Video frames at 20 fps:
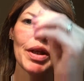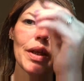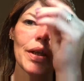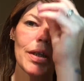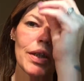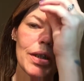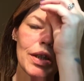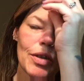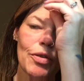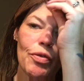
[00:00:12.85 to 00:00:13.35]

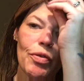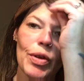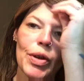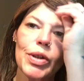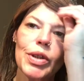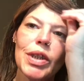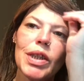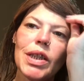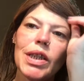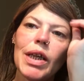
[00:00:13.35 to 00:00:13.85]
is the
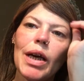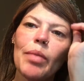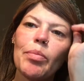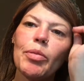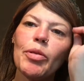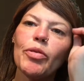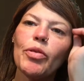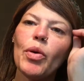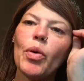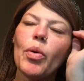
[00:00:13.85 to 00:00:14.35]
first step,
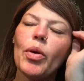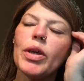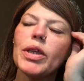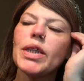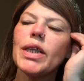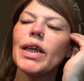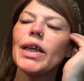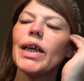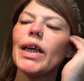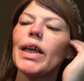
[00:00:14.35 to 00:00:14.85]
of course,
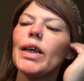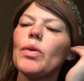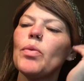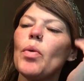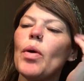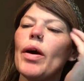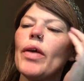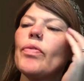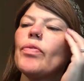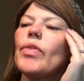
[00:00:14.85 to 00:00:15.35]
and getting
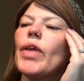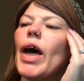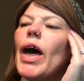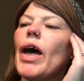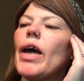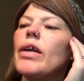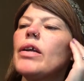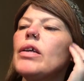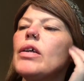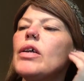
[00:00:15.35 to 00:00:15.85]
one
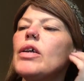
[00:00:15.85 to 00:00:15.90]
that